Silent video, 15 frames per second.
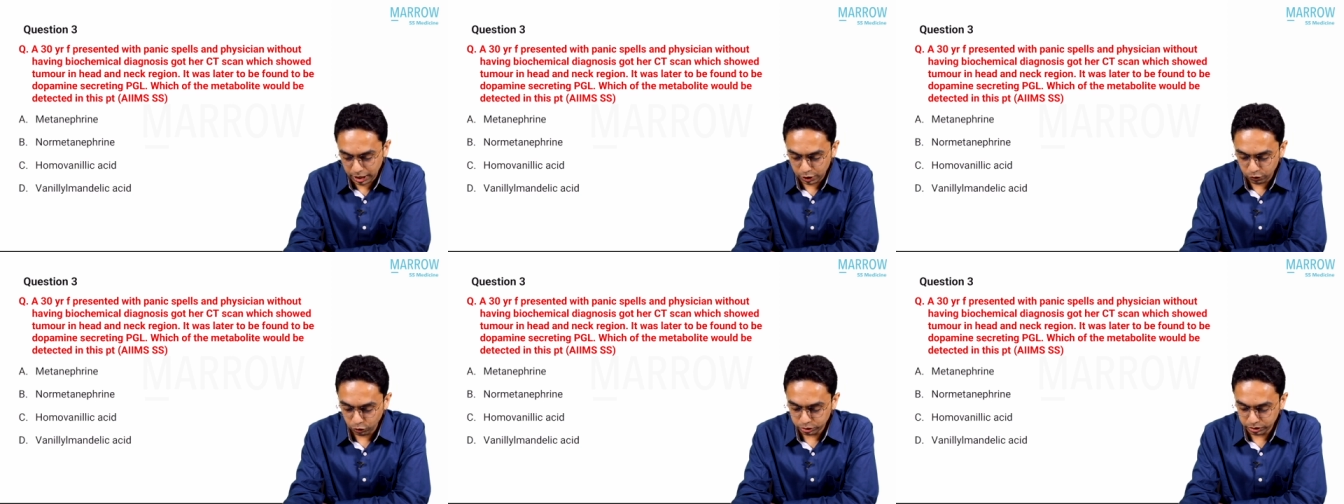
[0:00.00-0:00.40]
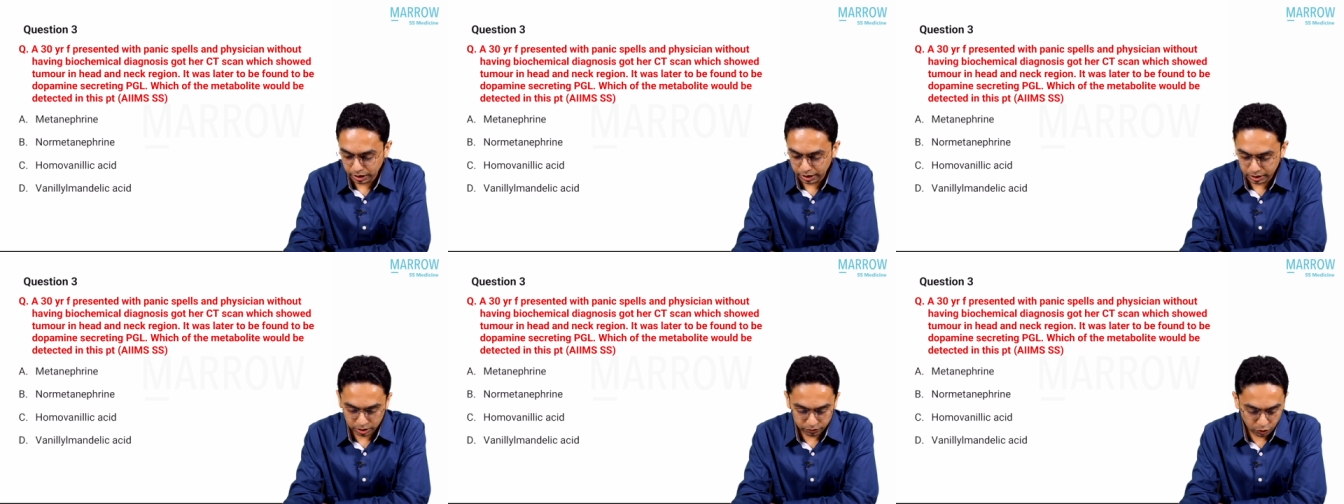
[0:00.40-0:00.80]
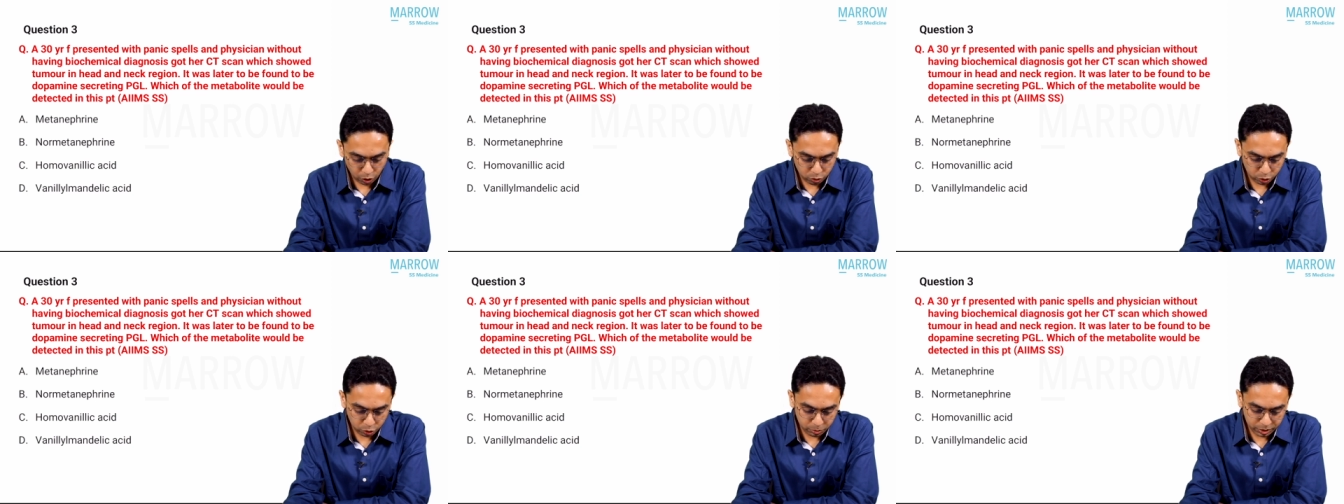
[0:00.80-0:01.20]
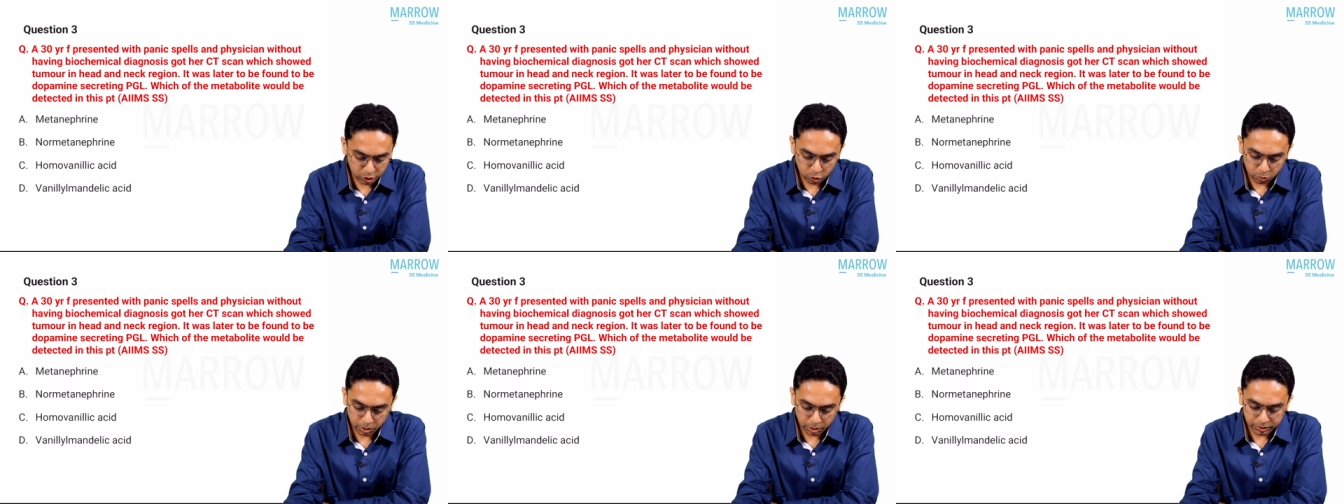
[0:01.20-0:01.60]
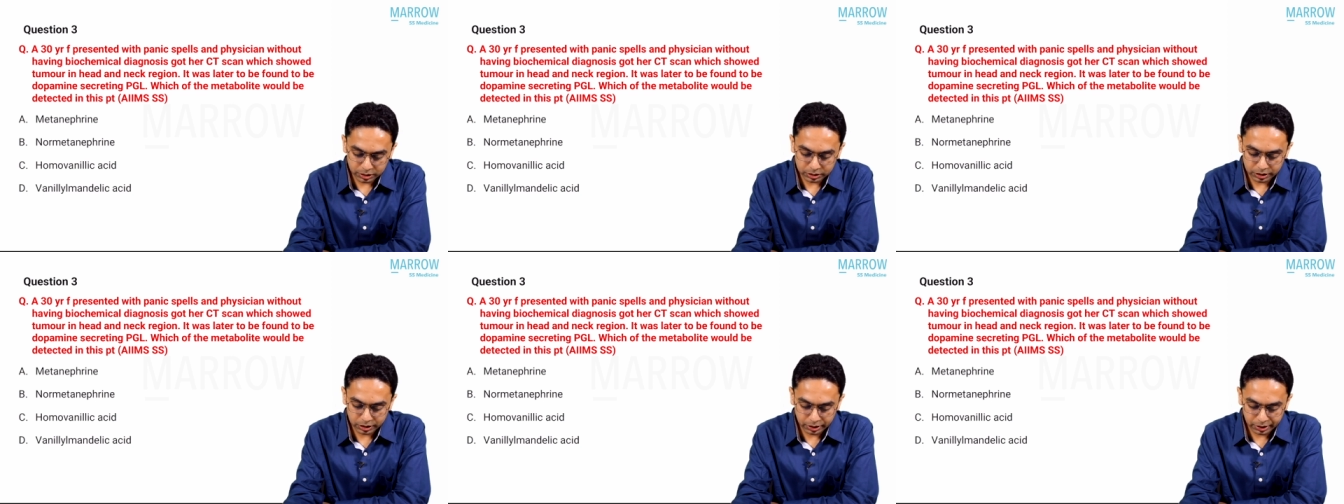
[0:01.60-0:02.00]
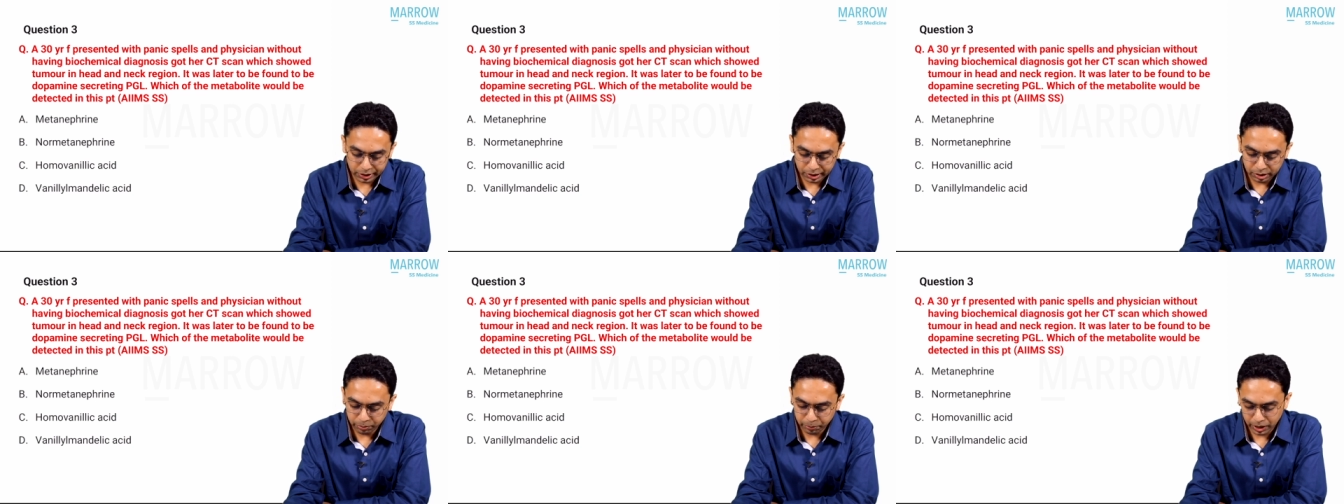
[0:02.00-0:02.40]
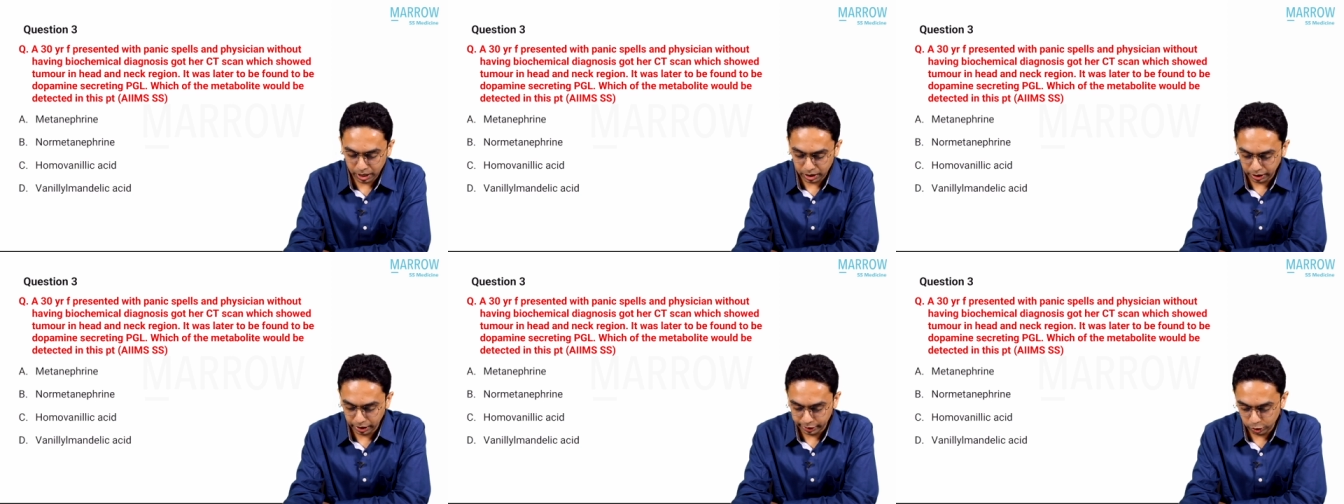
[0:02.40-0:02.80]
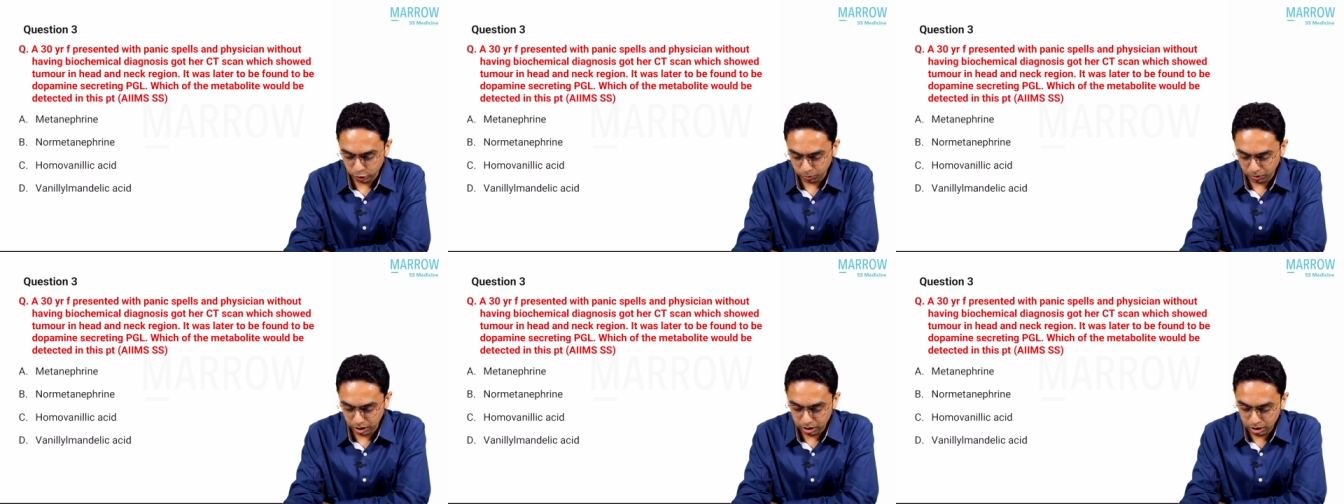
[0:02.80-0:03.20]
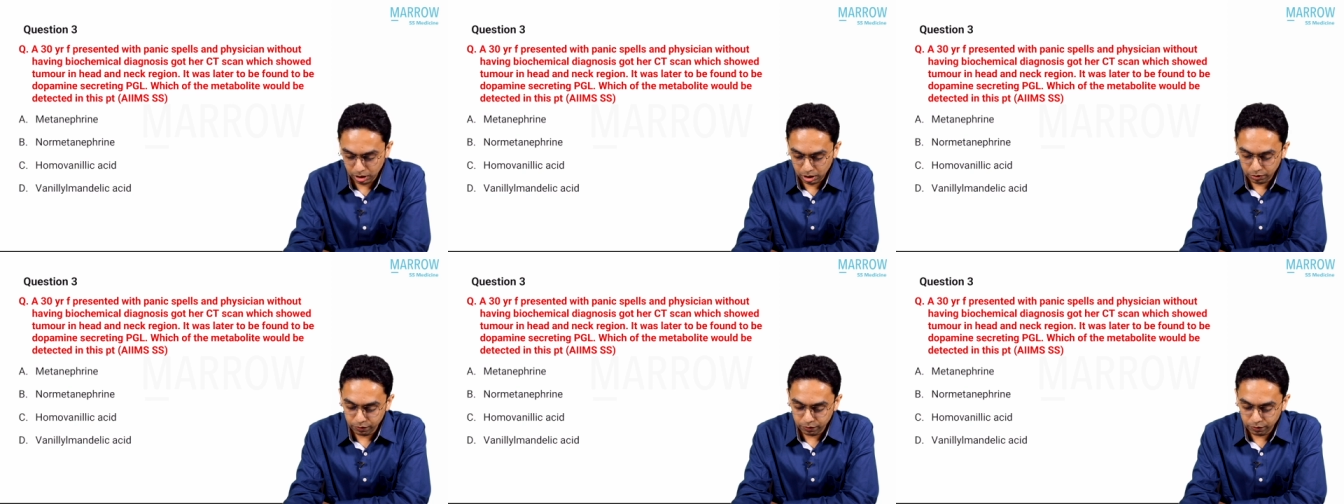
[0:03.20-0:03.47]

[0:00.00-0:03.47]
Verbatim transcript: It was later found to be dopamine secreting paraganglioma,